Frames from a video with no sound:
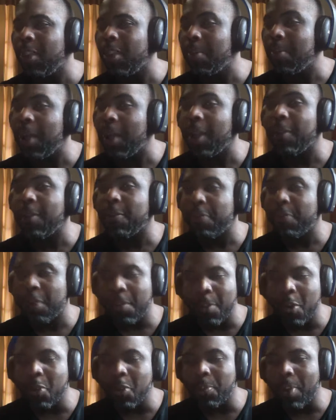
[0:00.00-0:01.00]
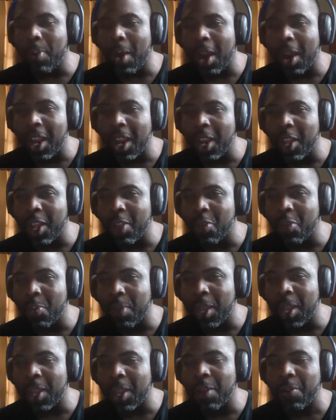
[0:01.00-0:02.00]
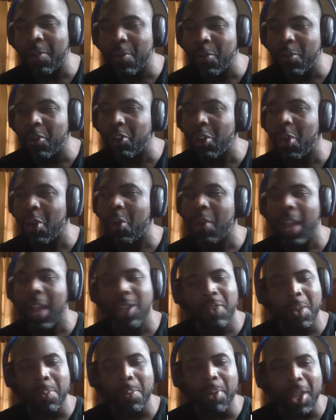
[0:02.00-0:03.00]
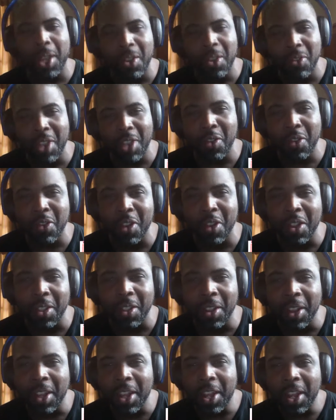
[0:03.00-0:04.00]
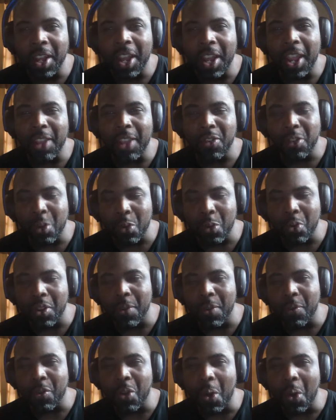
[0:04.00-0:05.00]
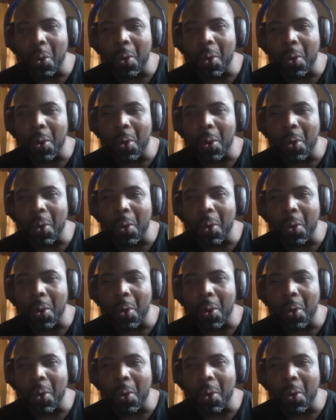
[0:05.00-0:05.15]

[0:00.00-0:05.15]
but for the most part, it is being shown as a PlayStation exclusive. So